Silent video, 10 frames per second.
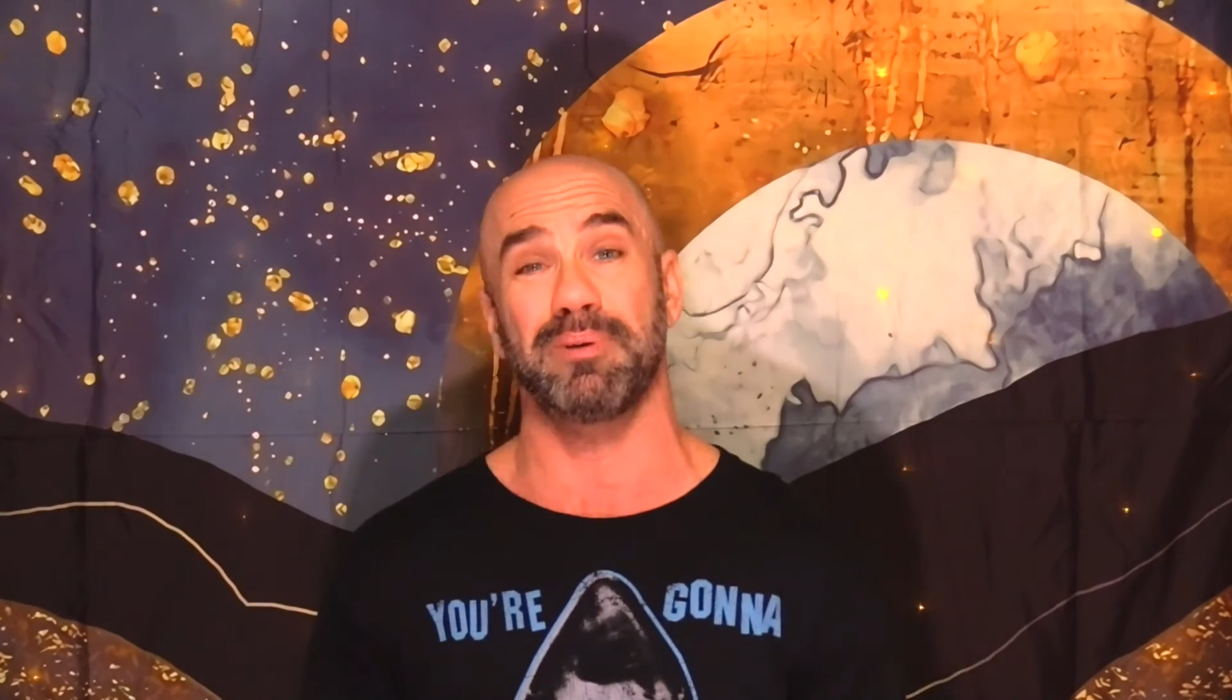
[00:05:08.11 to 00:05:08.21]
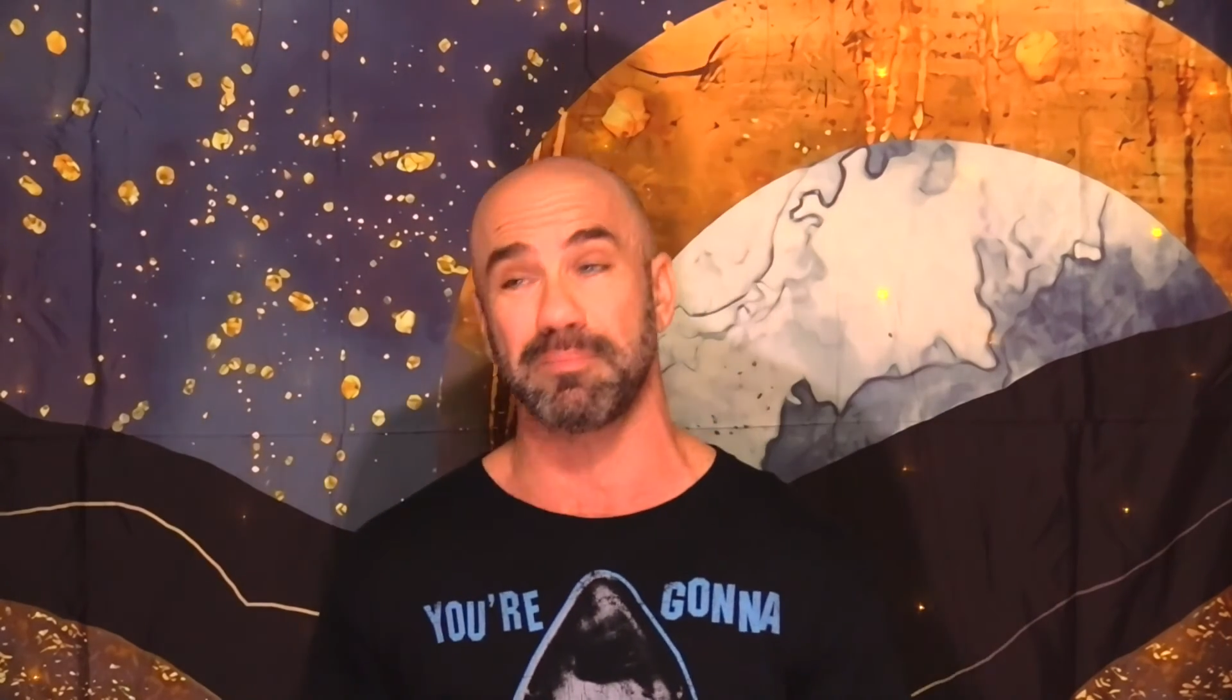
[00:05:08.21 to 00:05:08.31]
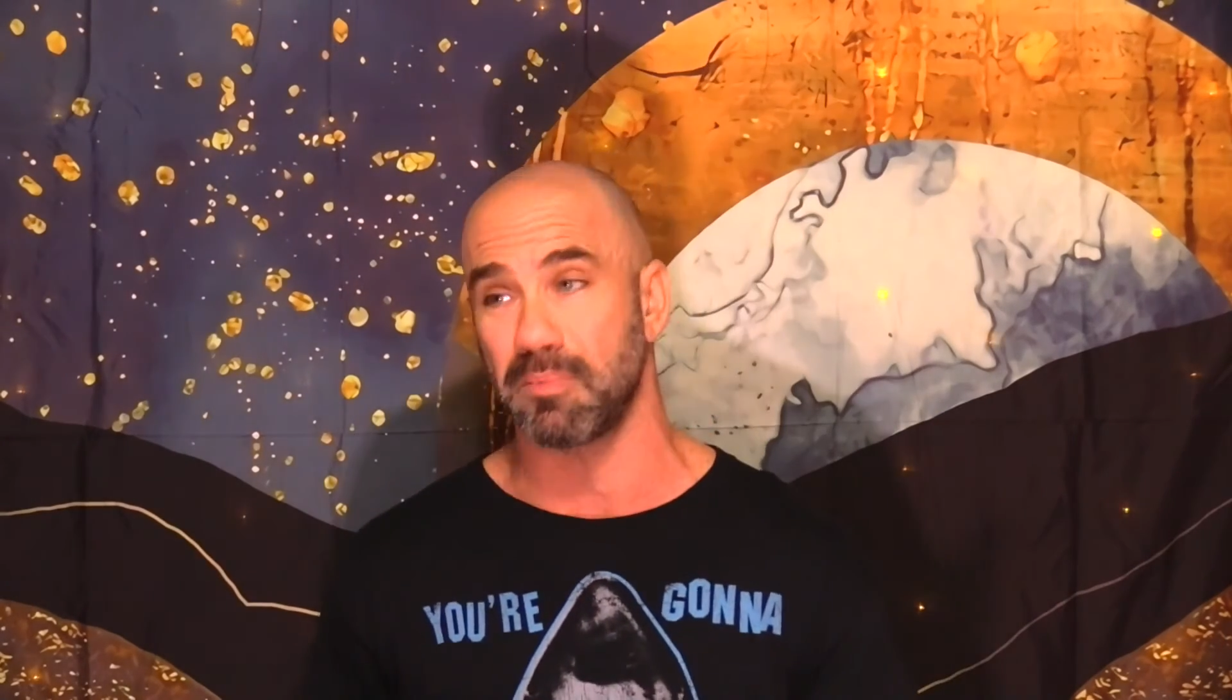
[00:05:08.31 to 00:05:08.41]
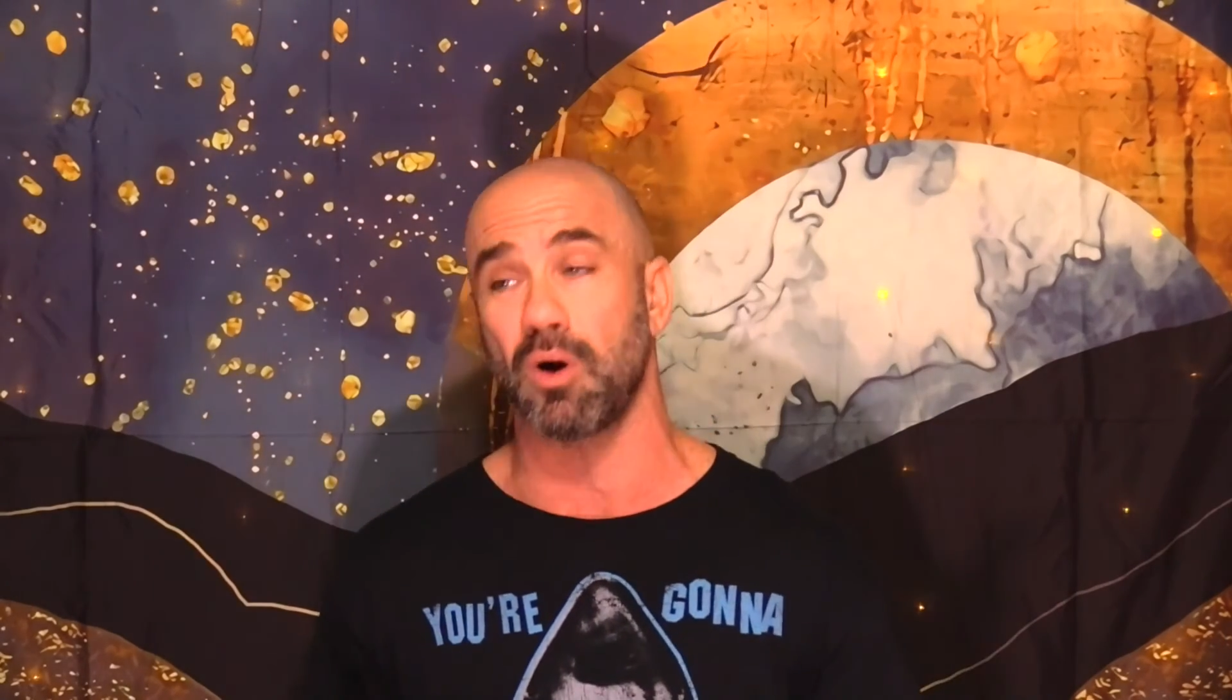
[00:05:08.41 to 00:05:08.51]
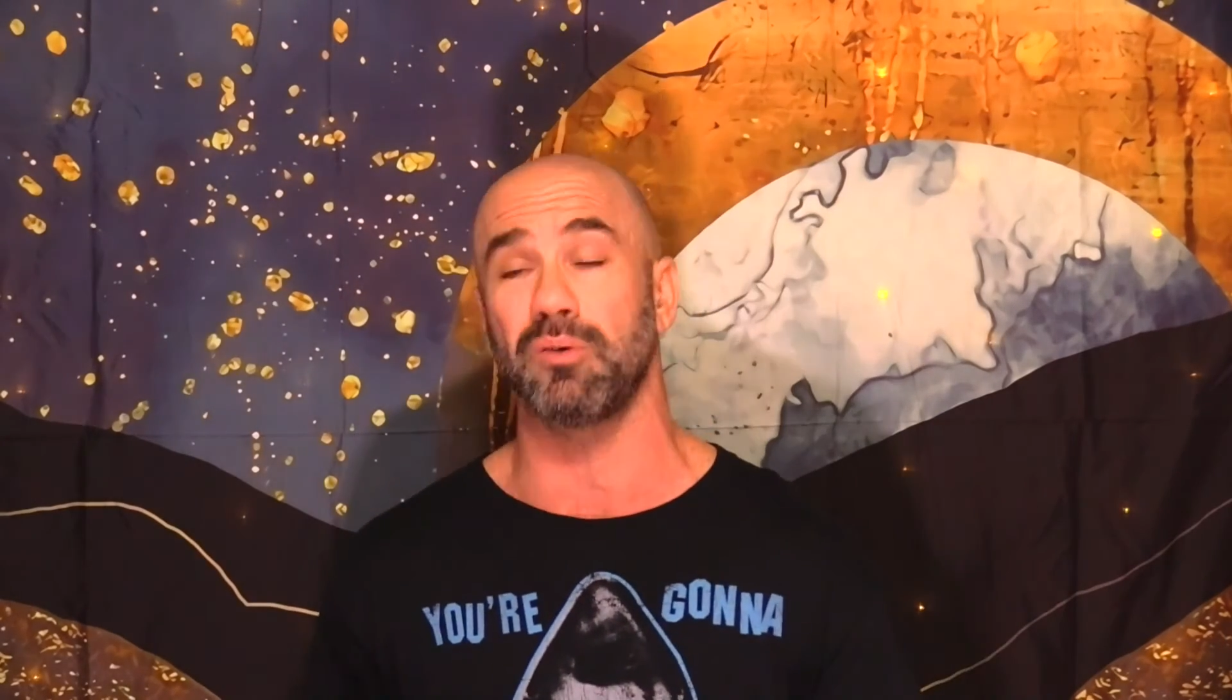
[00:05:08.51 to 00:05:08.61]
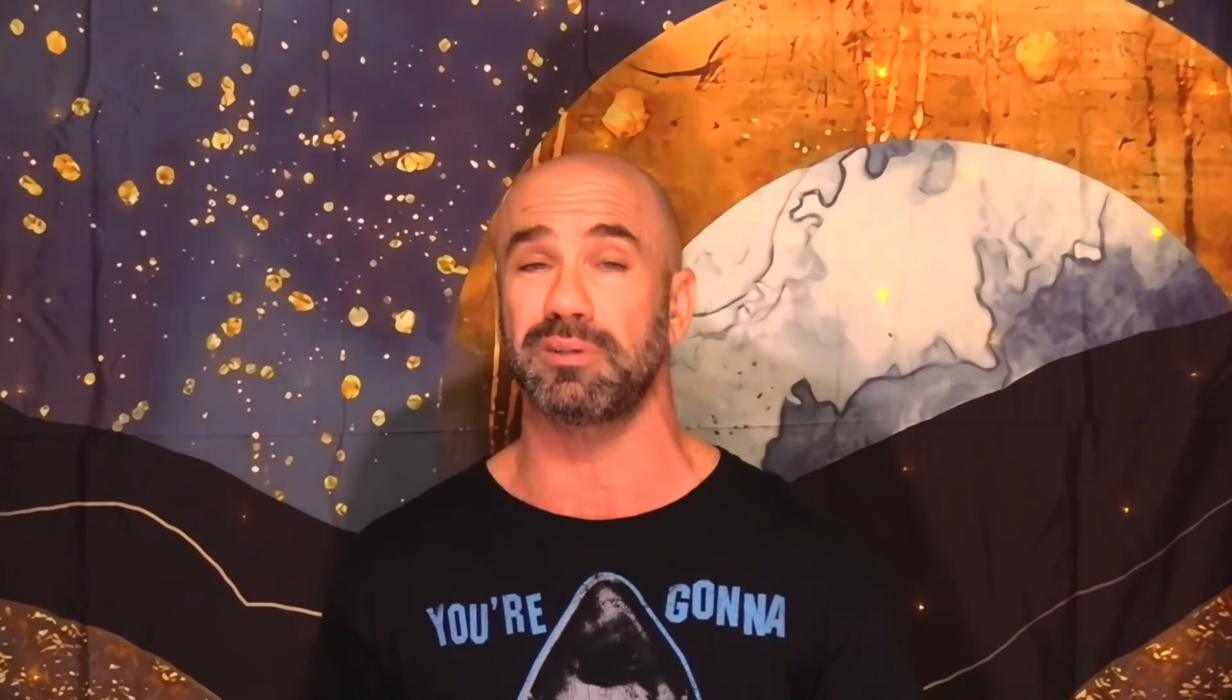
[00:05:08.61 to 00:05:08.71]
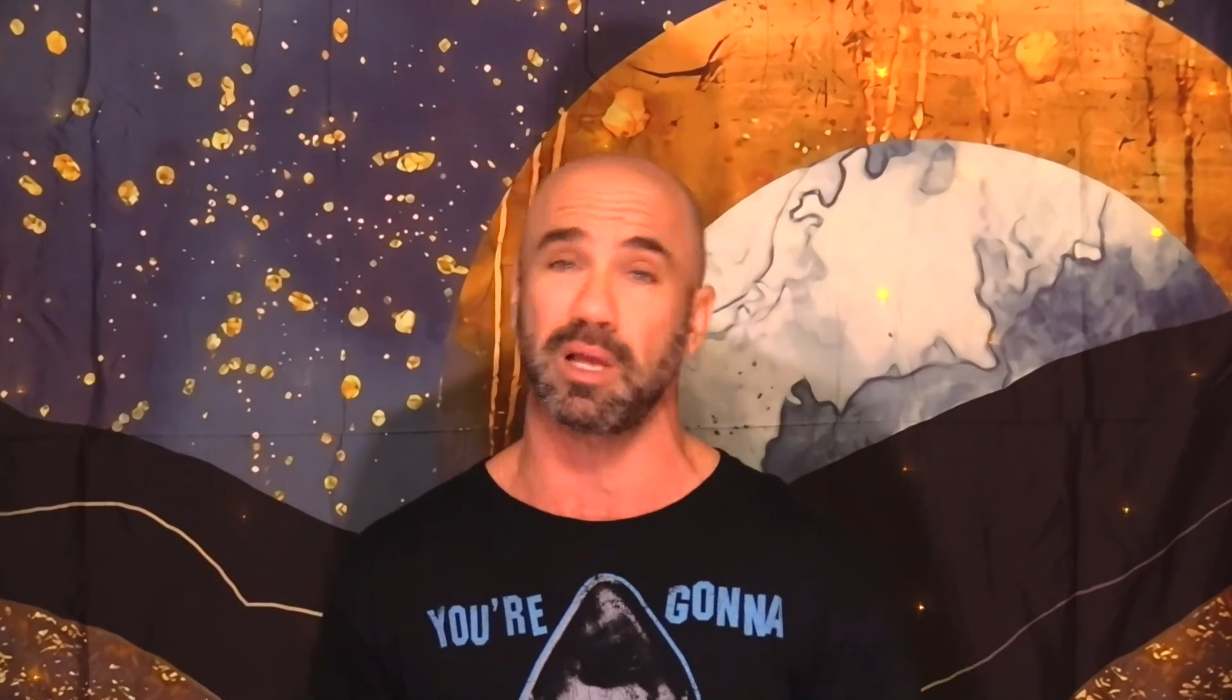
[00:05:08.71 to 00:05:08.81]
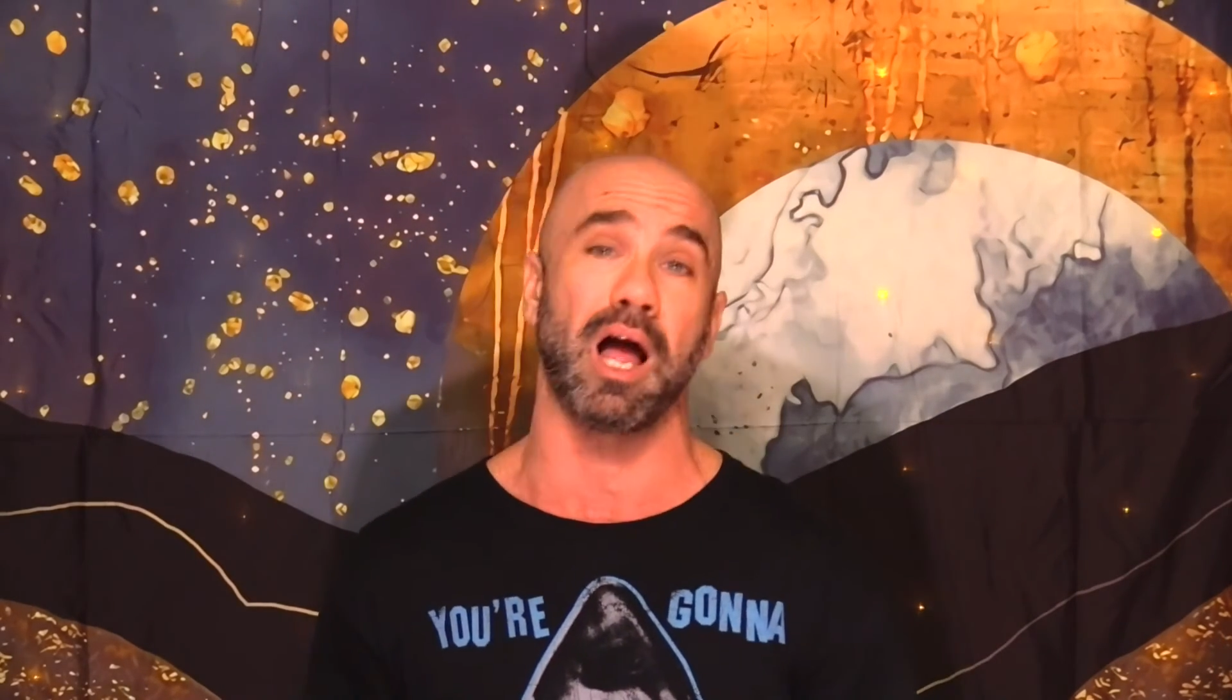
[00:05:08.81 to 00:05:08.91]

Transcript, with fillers: but most